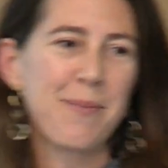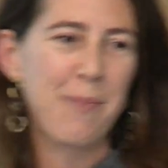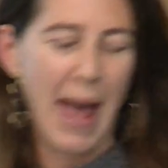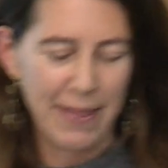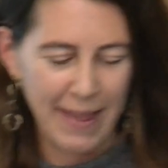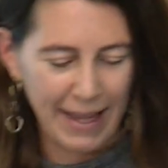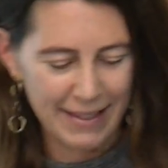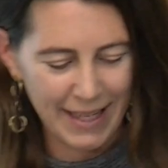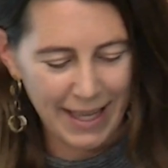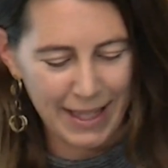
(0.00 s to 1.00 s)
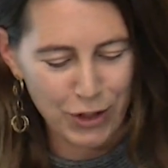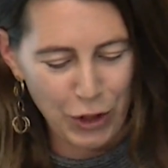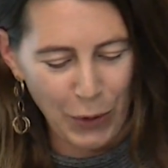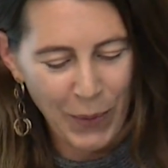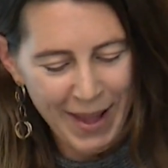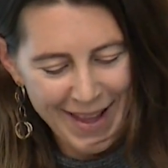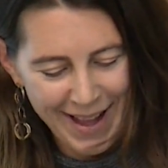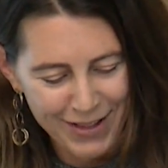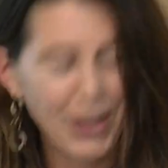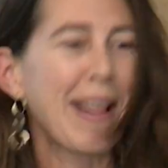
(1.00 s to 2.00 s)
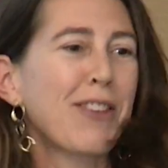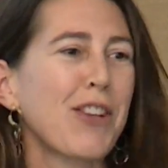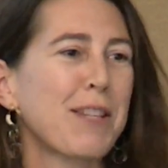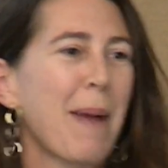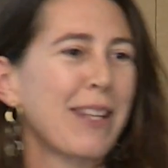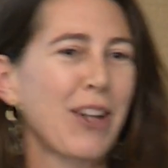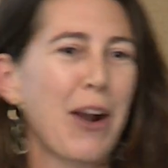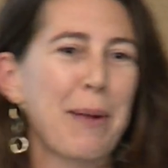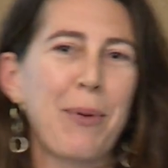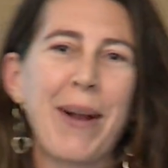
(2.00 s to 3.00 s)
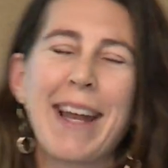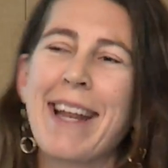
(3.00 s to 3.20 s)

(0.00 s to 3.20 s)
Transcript: bad things that kids do. It's, that's just my starting point.